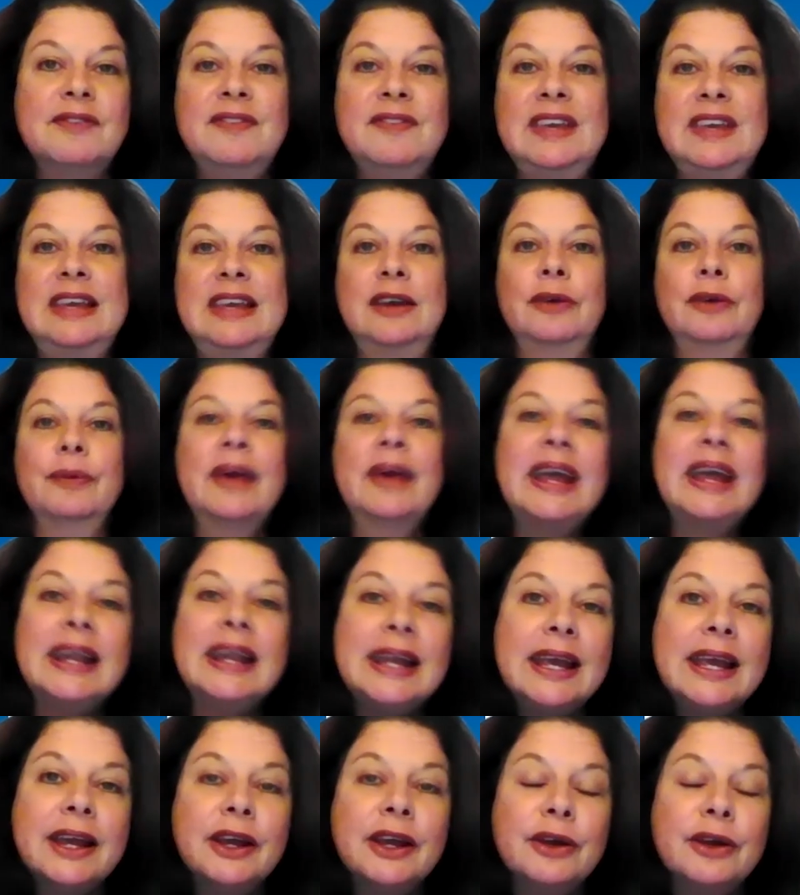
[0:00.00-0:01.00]
via
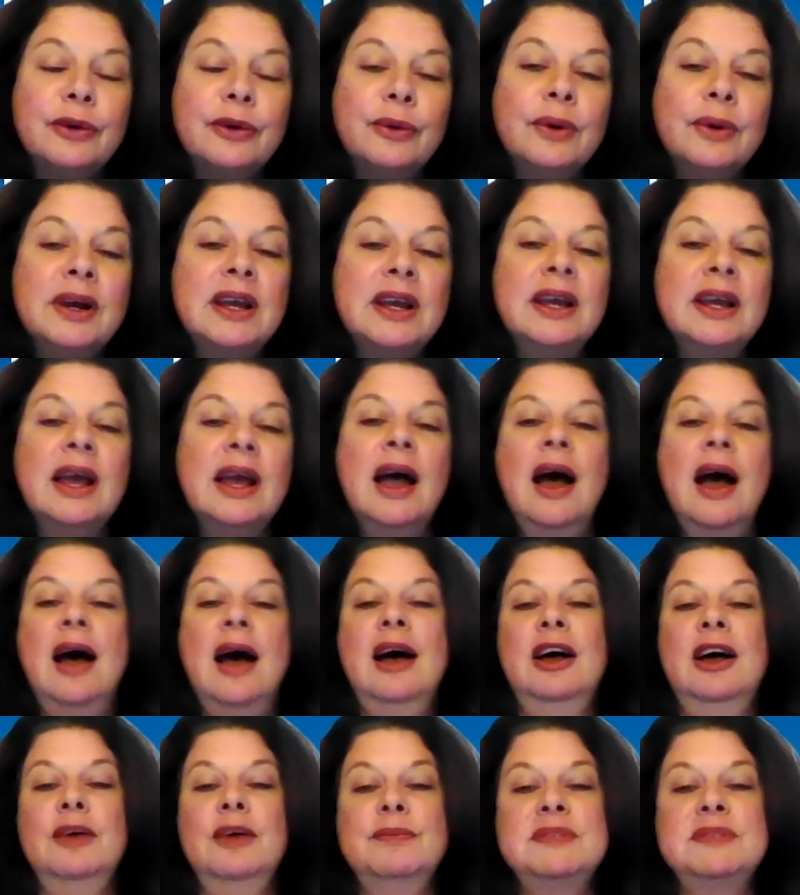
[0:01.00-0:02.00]
radio,
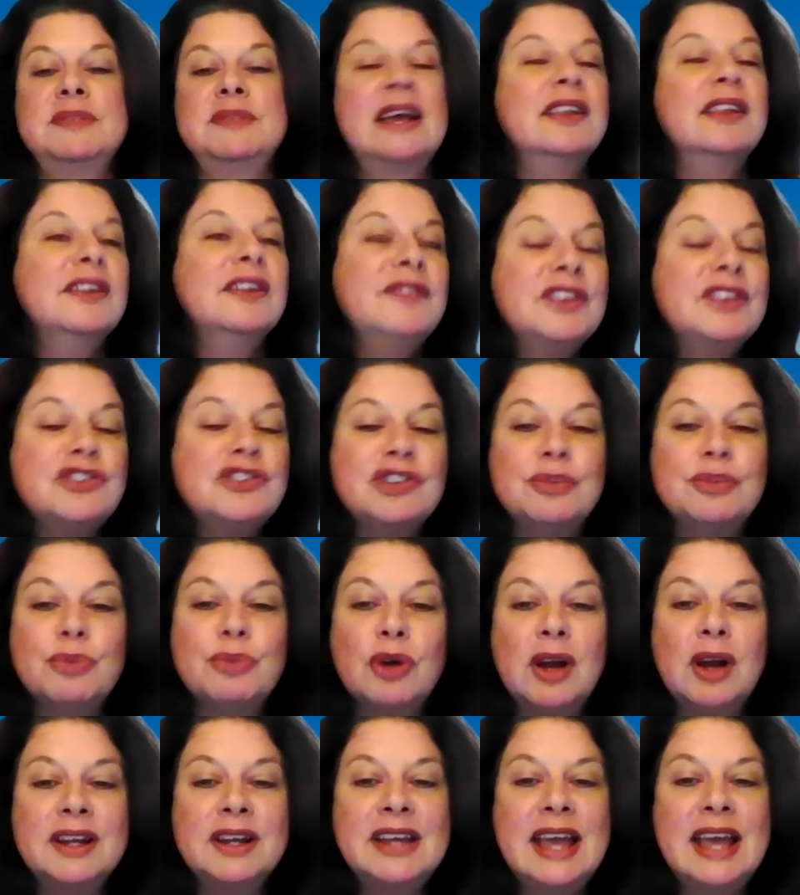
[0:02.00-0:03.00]
television
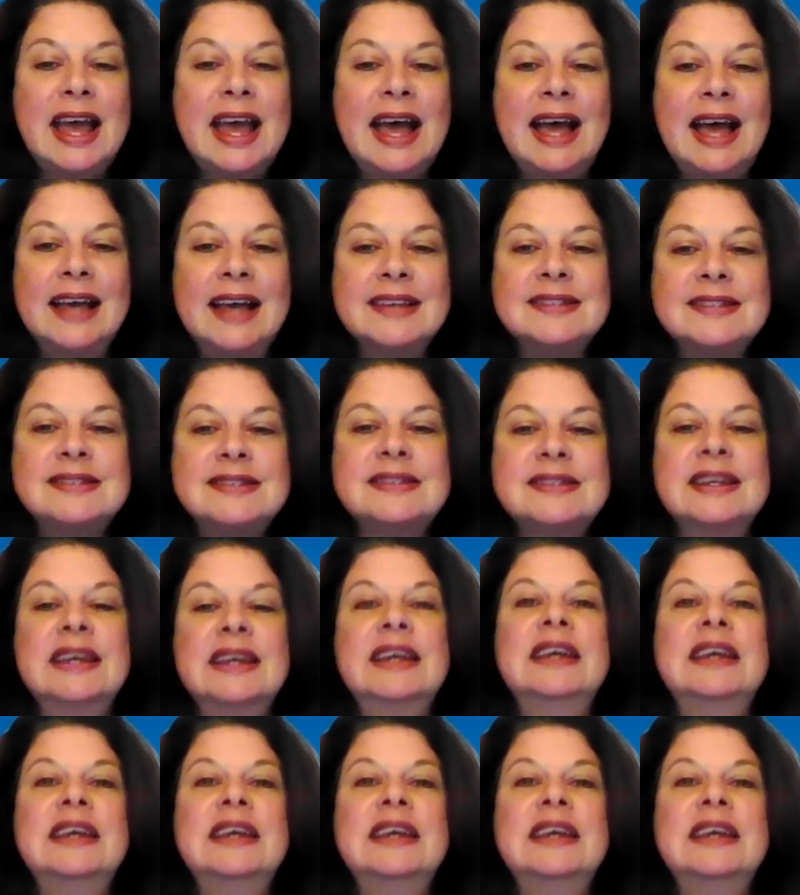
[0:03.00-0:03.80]
broadcast,